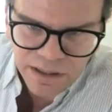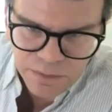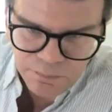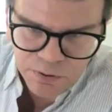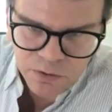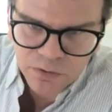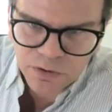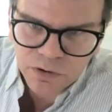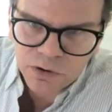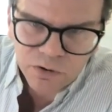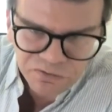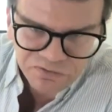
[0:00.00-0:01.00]

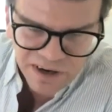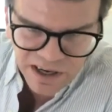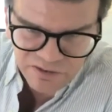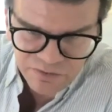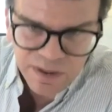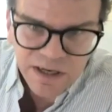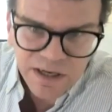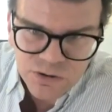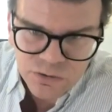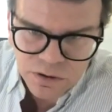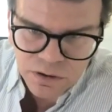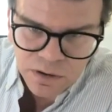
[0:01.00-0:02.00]
0.05
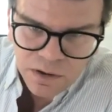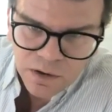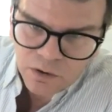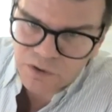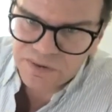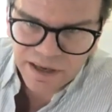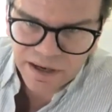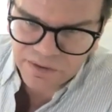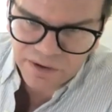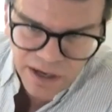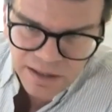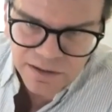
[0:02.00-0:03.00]
millijoule. On the other
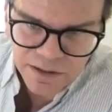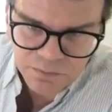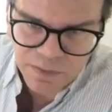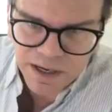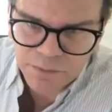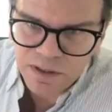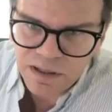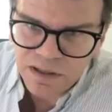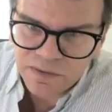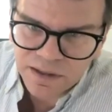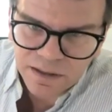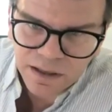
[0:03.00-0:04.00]
hand, it might be
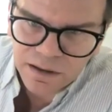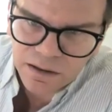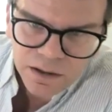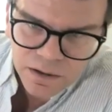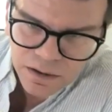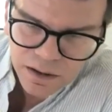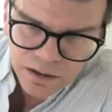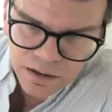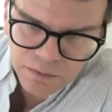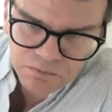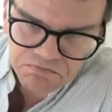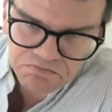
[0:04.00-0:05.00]
that
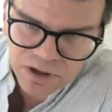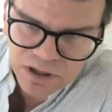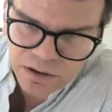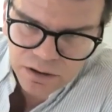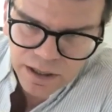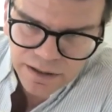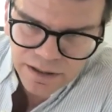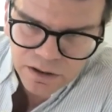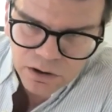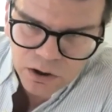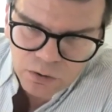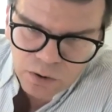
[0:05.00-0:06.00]
I can
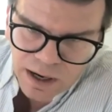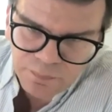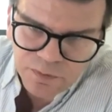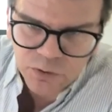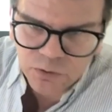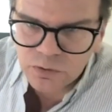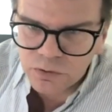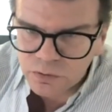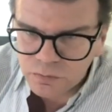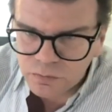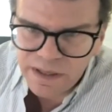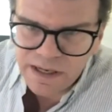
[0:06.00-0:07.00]
go up to
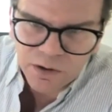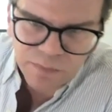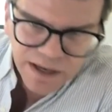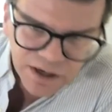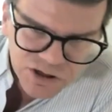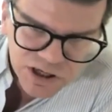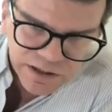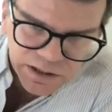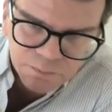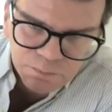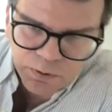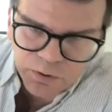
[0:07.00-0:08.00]
medium
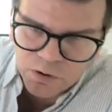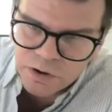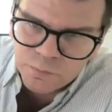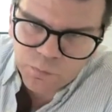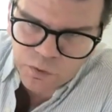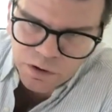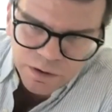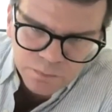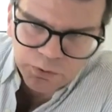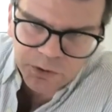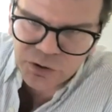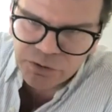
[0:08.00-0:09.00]
energetic 0.1,
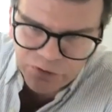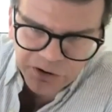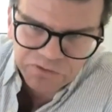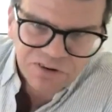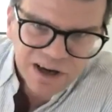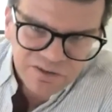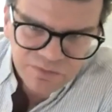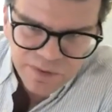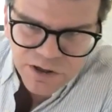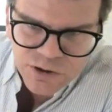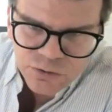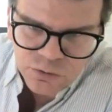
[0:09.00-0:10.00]
0.15
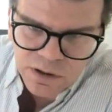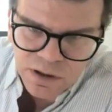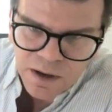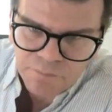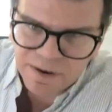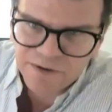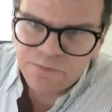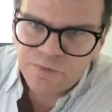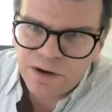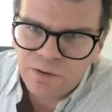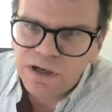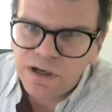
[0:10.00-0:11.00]
millijoule, but
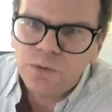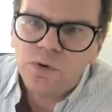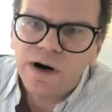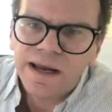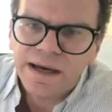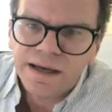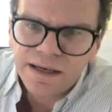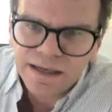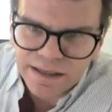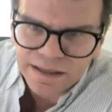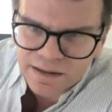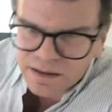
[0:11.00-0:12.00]
very
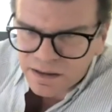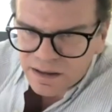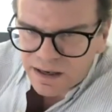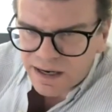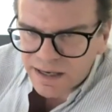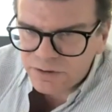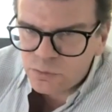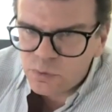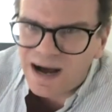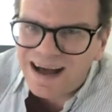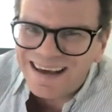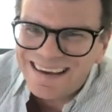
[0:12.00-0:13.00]
rarely I do
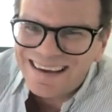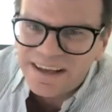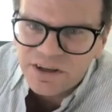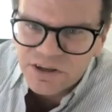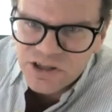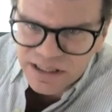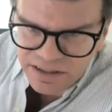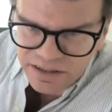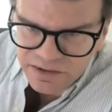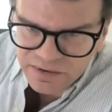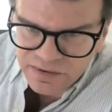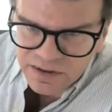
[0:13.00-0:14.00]
high
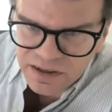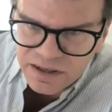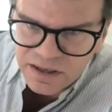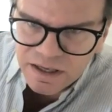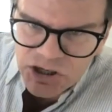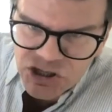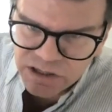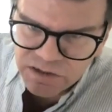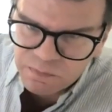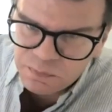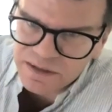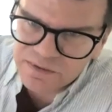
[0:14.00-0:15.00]
energetics in shin
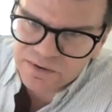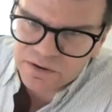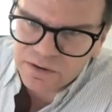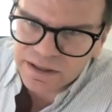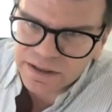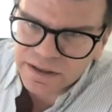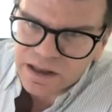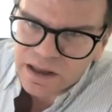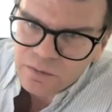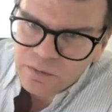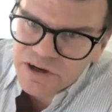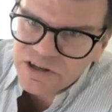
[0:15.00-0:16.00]
splints only,
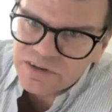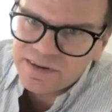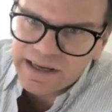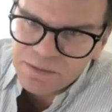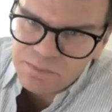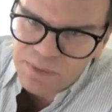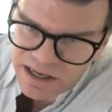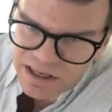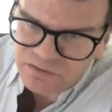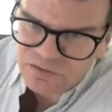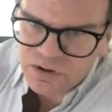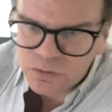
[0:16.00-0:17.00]
which is, in my
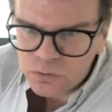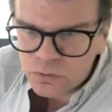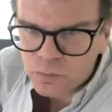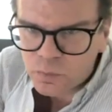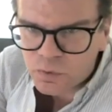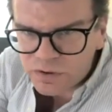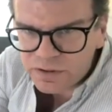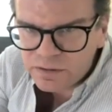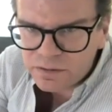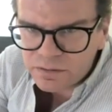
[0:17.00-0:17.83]
view, one